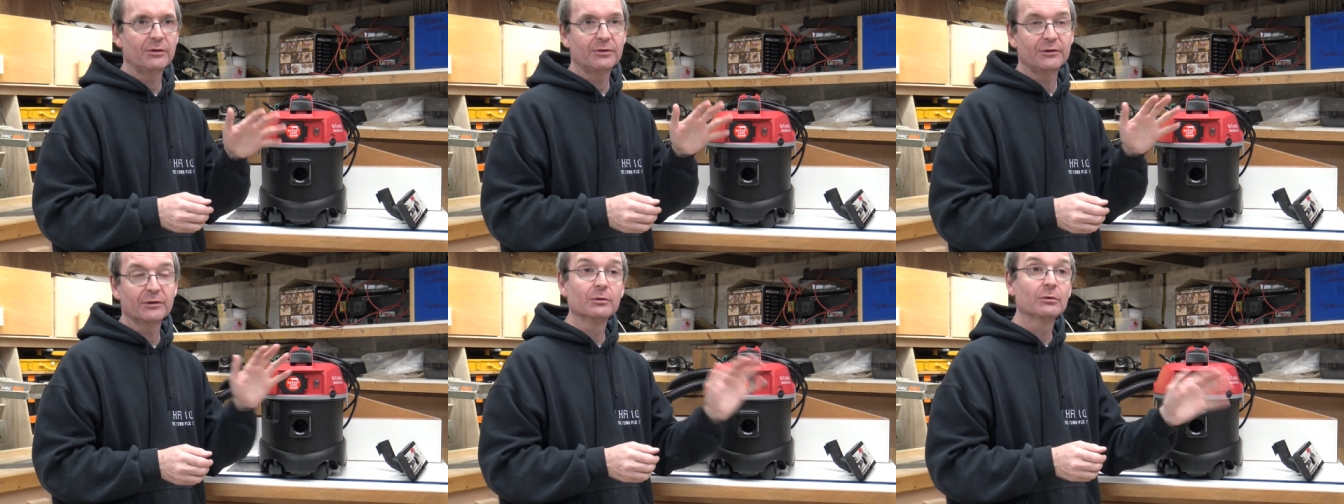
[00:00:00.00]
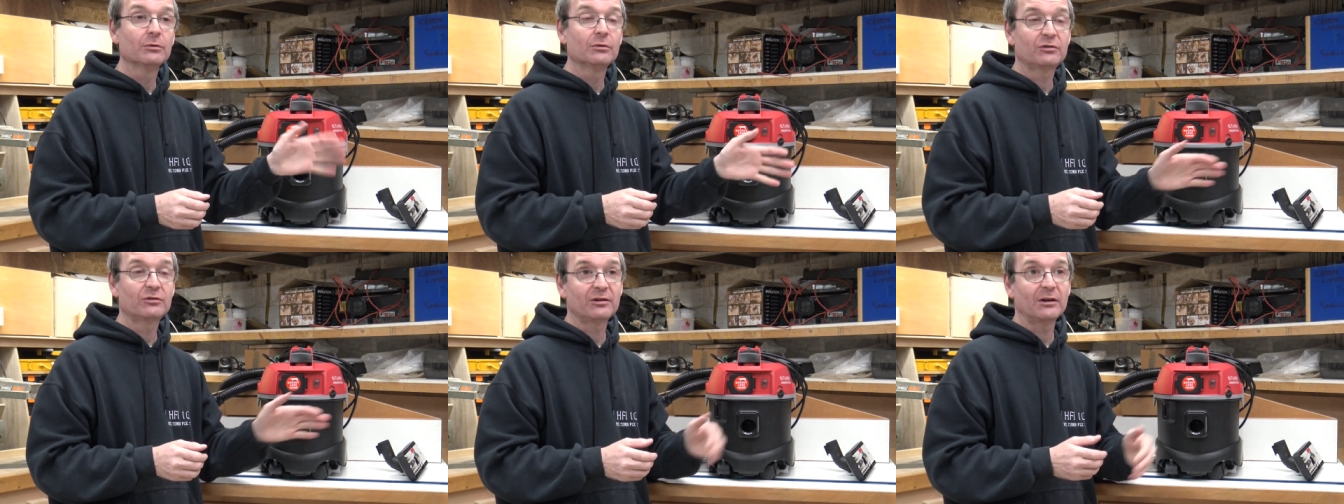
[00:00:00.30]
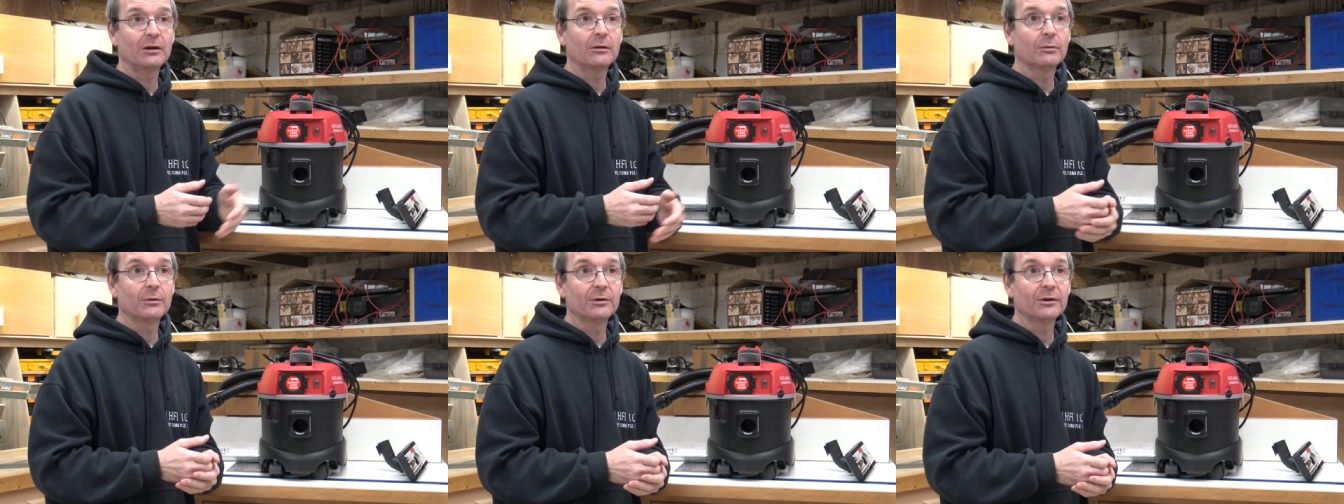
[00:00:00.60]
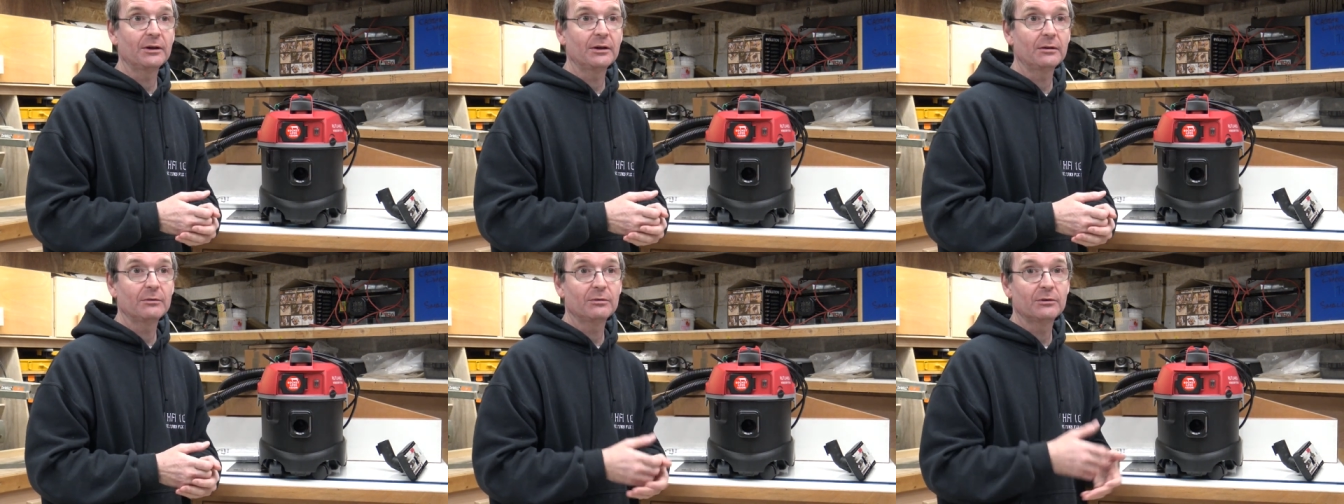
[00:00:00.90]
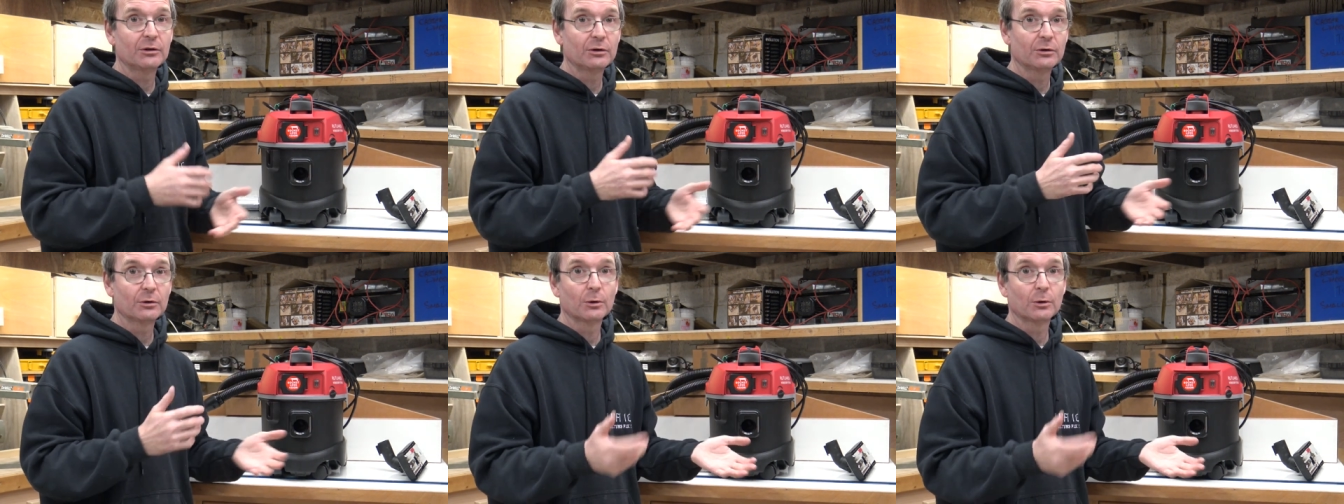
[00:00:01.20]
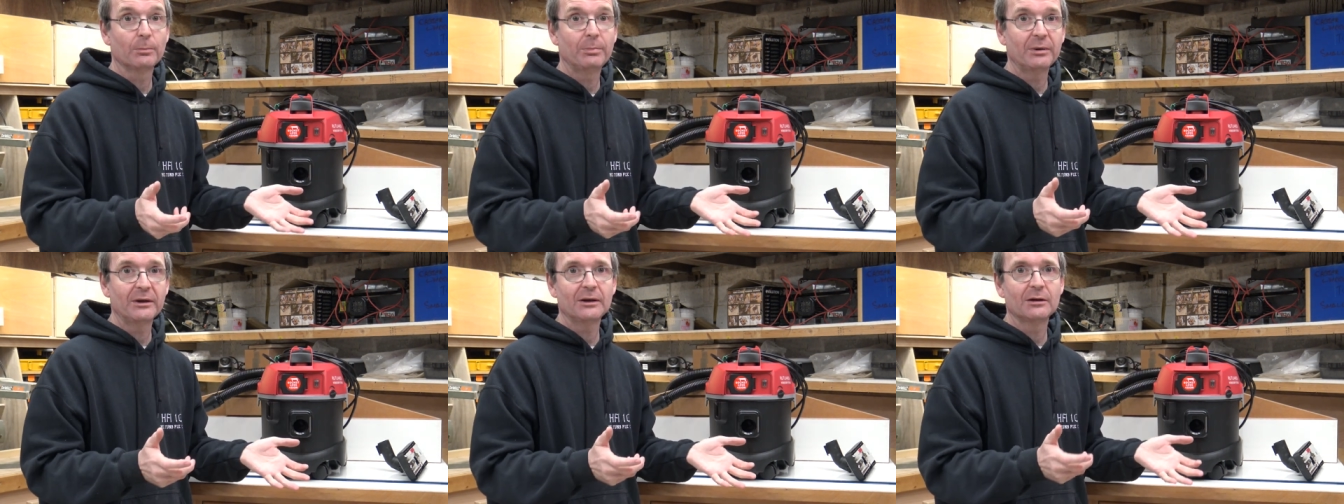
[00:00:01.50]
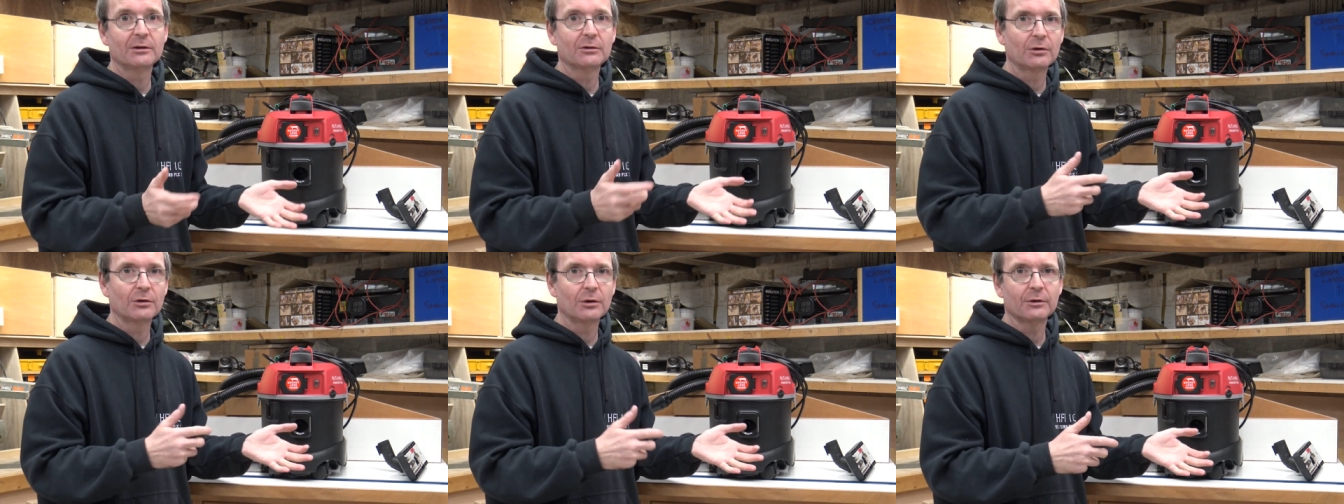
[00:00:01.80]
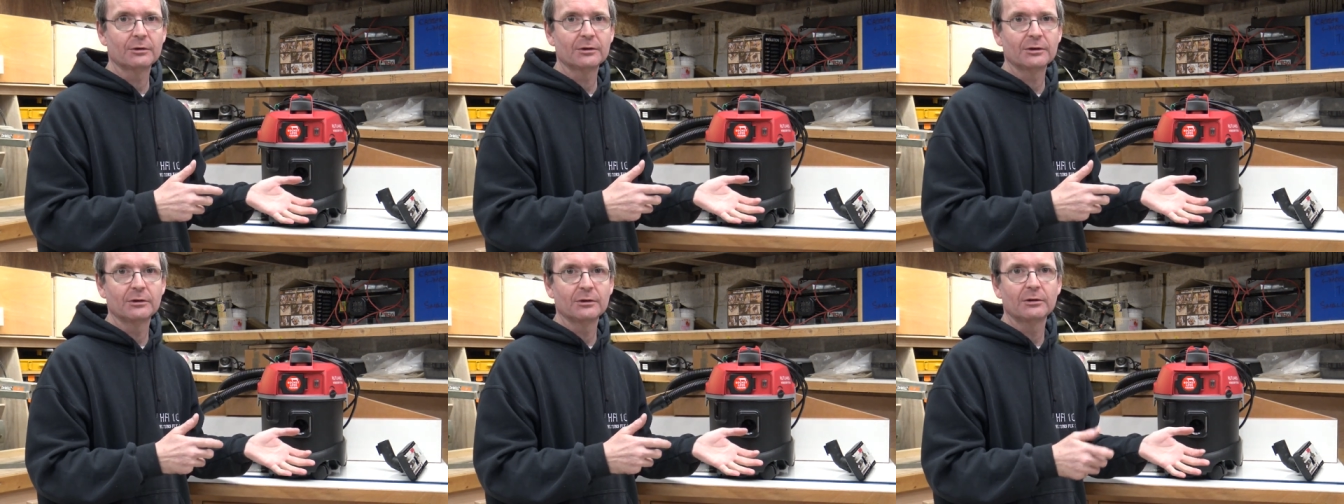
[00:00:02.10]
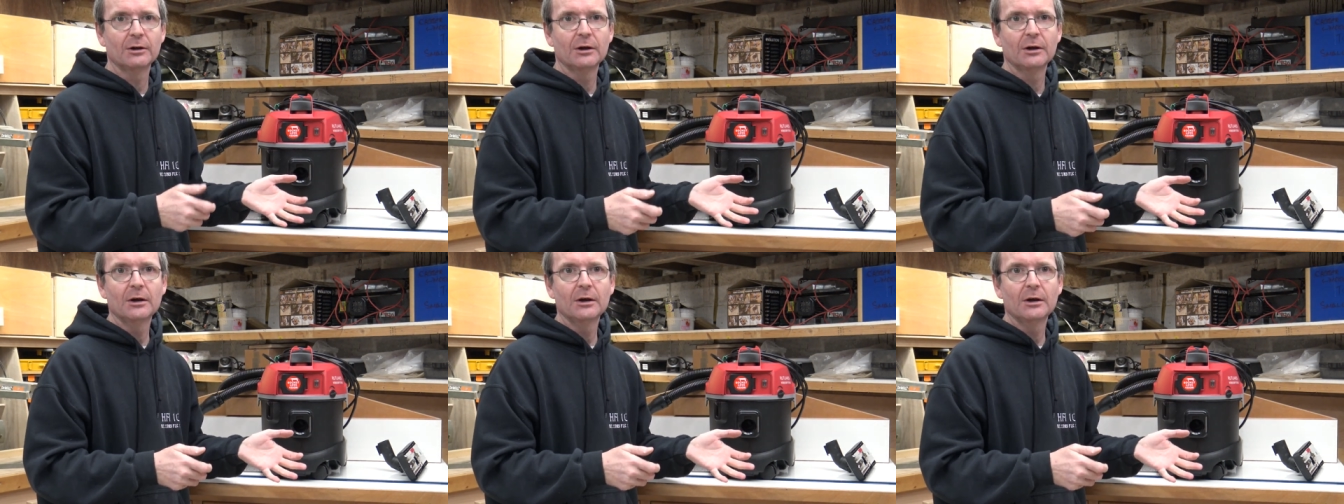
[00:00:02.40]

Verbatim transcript: do sell the, the European kind.